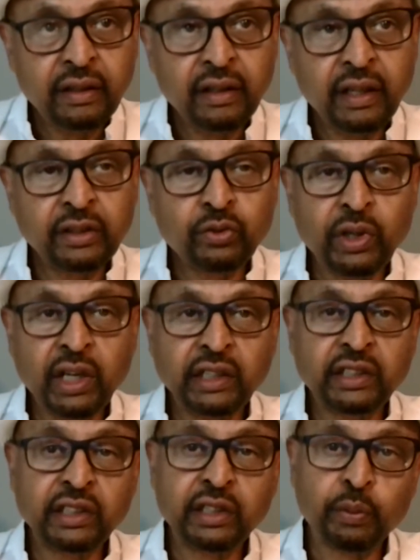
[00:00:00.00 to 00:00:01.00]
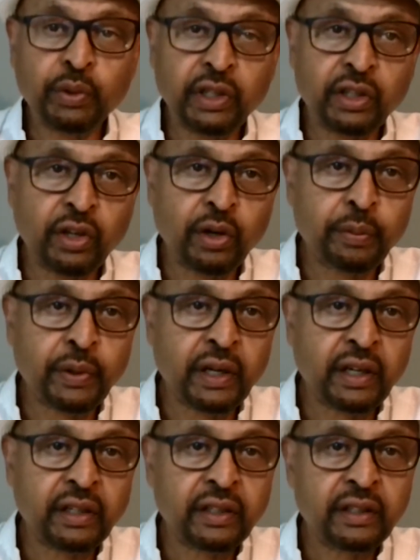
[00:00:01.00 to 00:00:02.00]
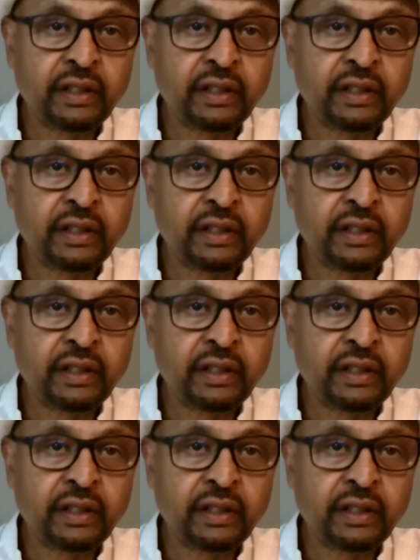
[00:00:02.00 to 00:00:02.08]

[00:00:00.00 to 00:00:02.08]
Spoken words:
his relationship with Ethiopia.